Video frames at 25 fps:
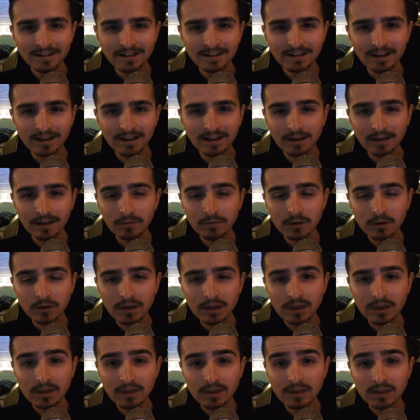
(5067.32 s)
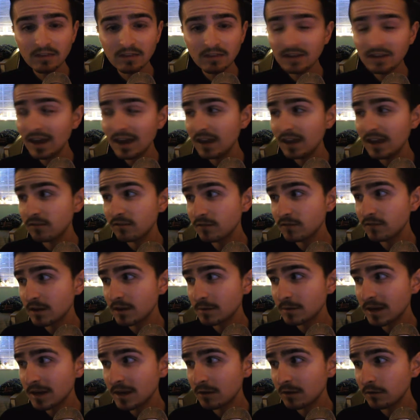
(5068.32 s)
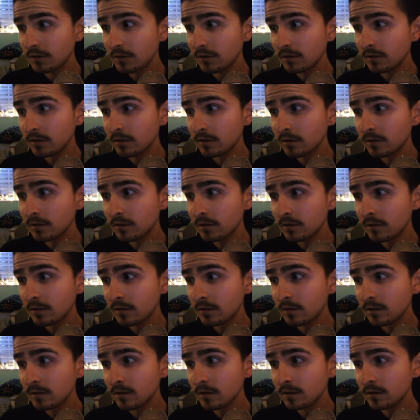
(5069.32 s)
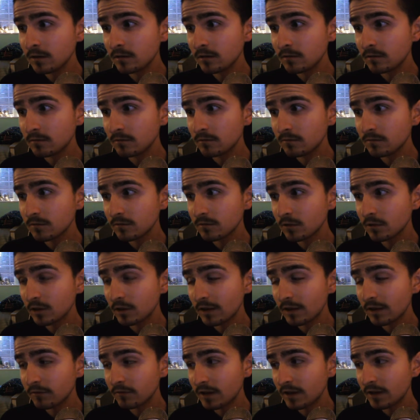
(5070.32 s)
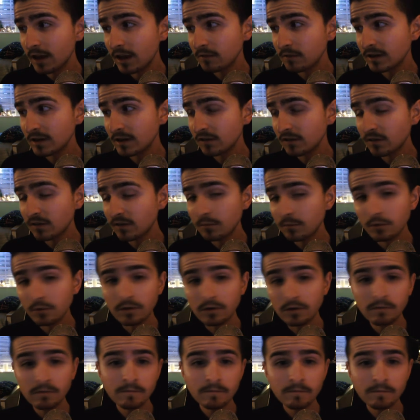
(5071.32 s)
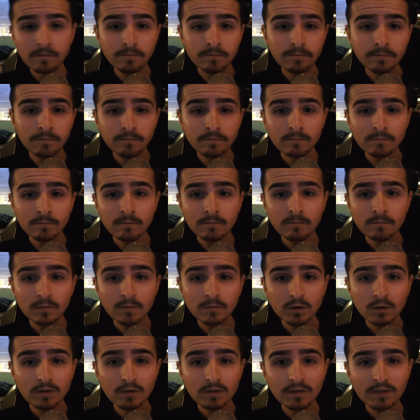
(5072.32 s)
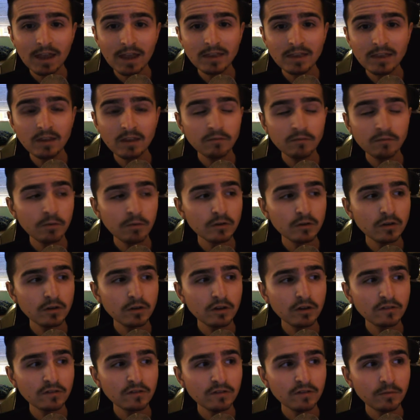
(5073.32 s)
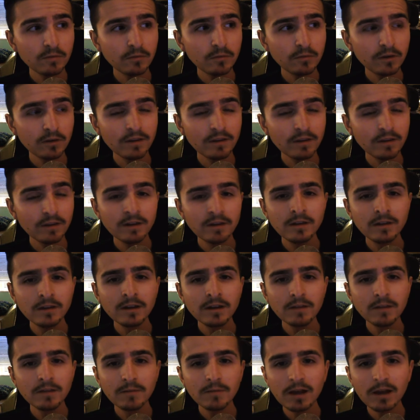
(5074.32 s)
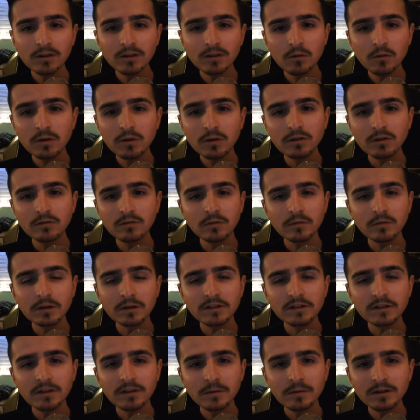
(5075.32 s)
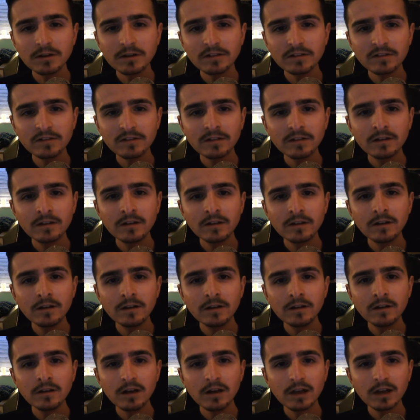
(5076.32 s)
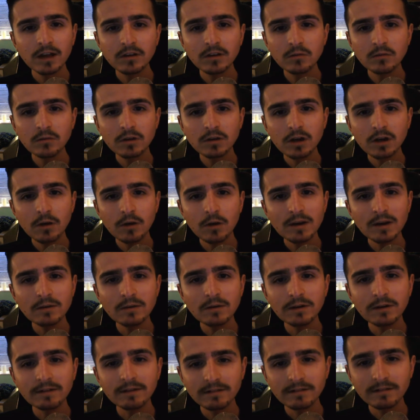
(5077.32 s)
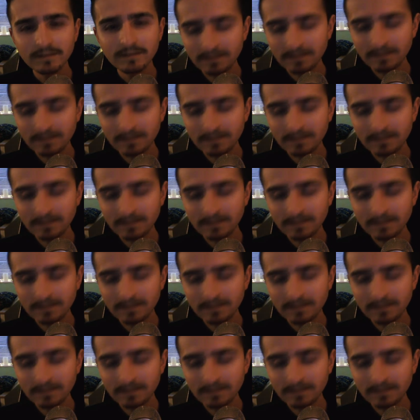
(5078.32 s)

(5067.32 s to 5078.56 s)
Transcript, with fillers: Not yet. This cat is really meowing. Gonna have to let her in at some point. Gonna have to end this podcast at some point. But I don't want to be honest. I'll be honest. I don't want to go anywhere. I